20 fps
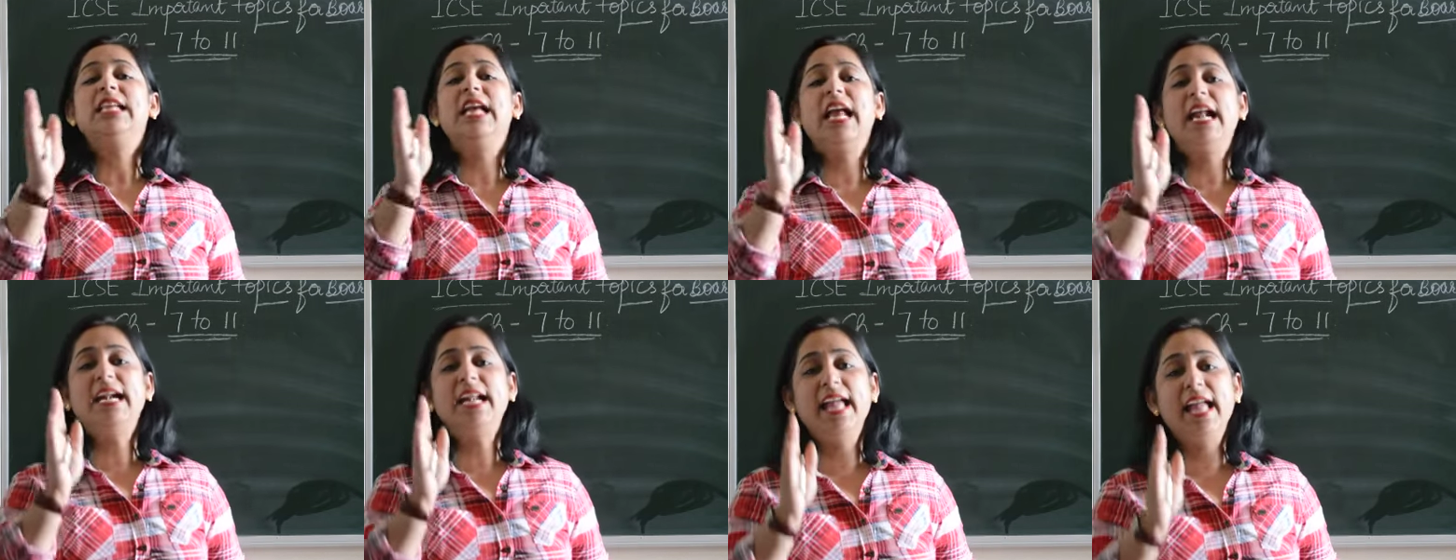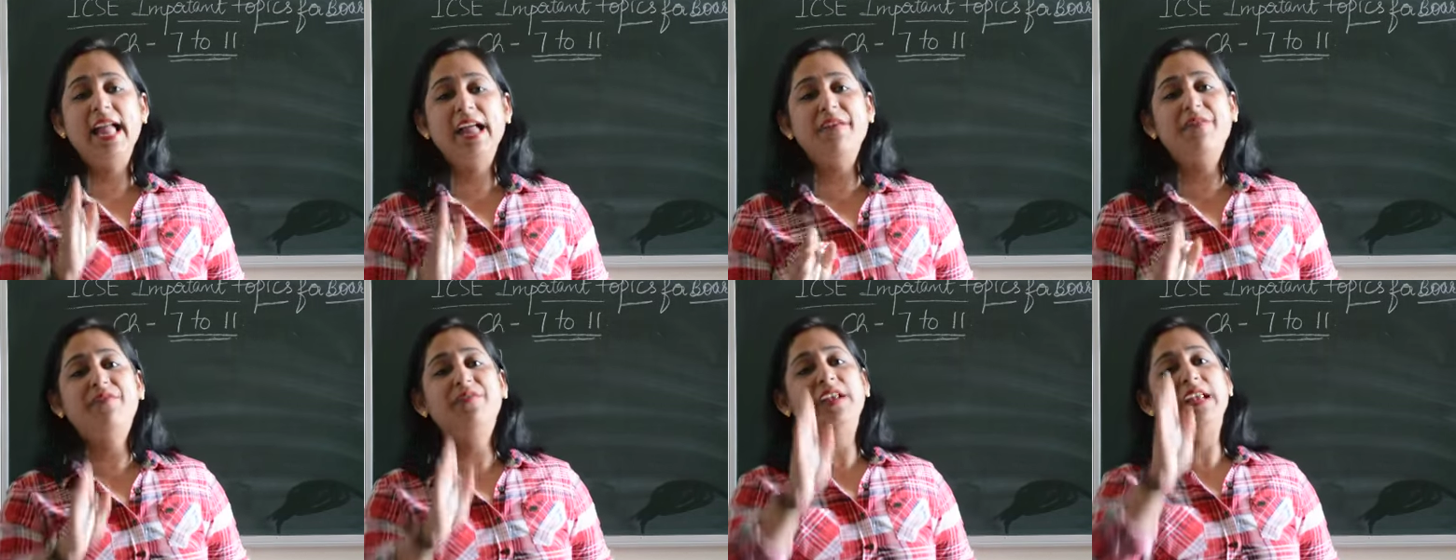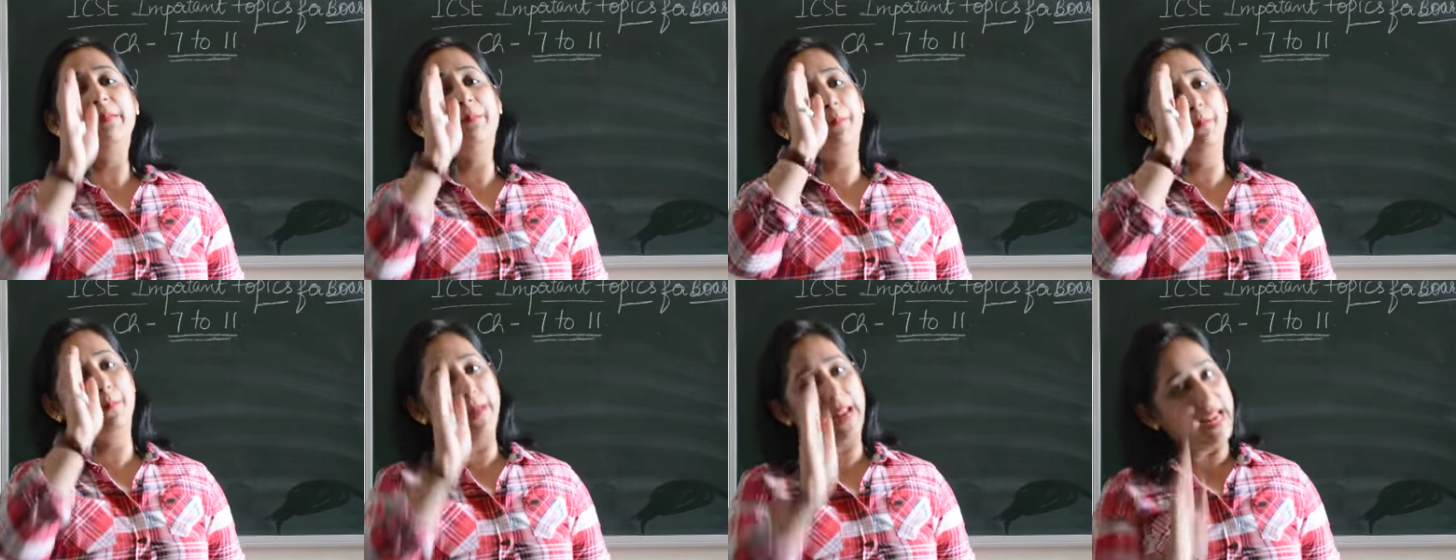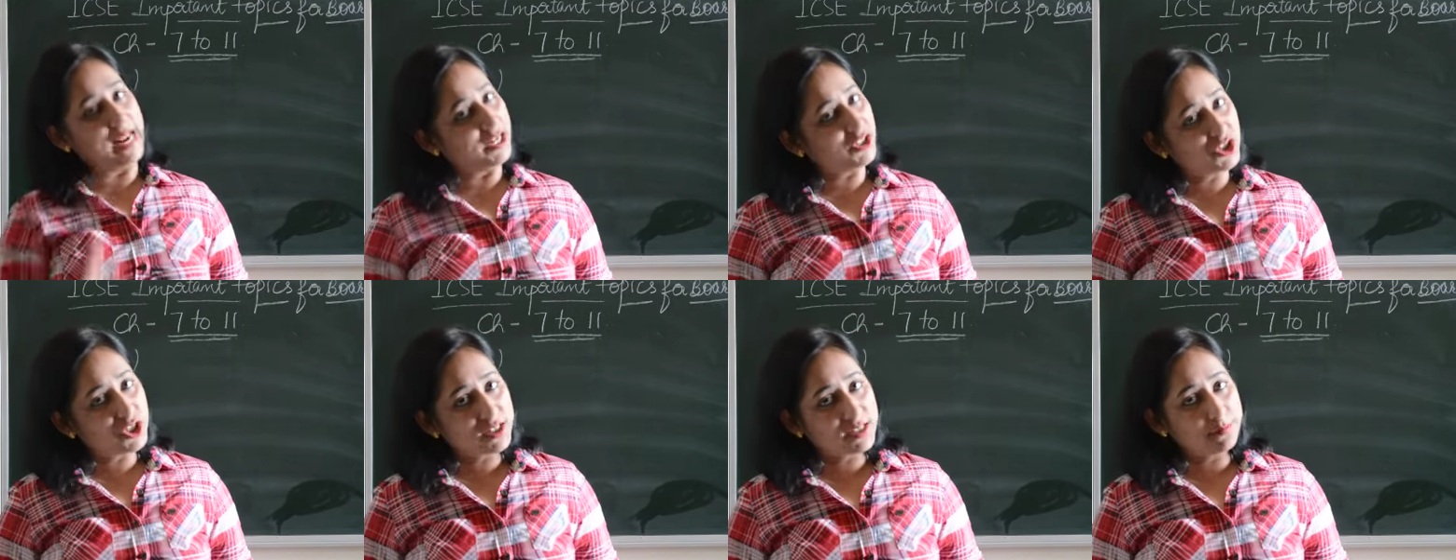and every
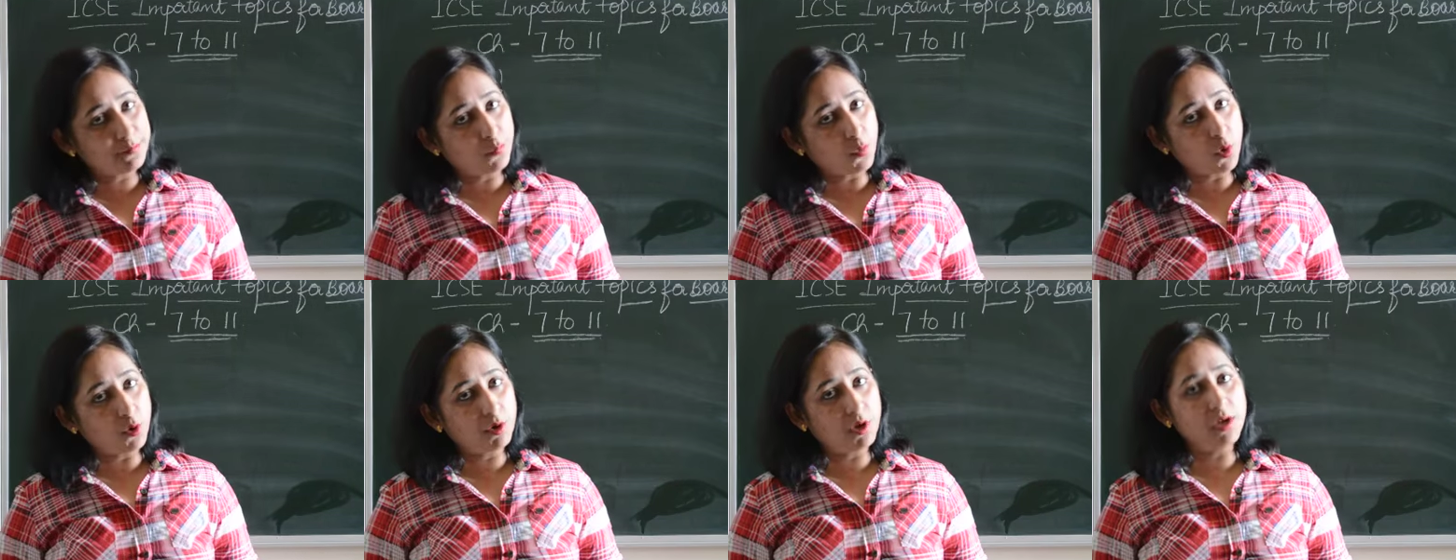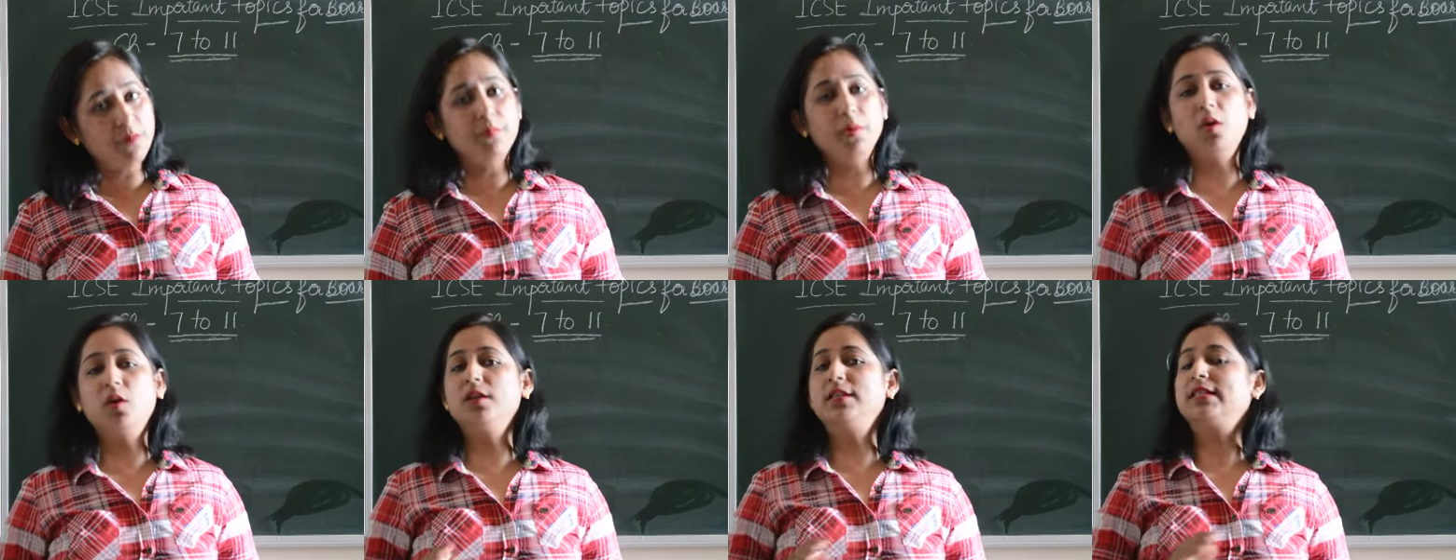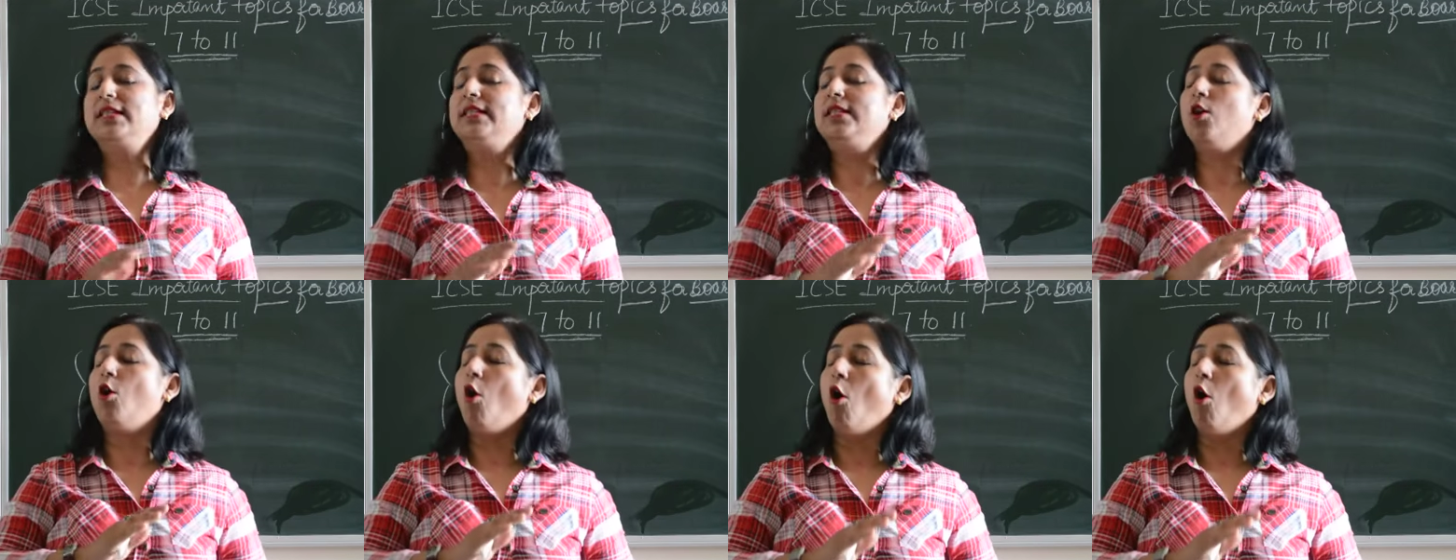page is important because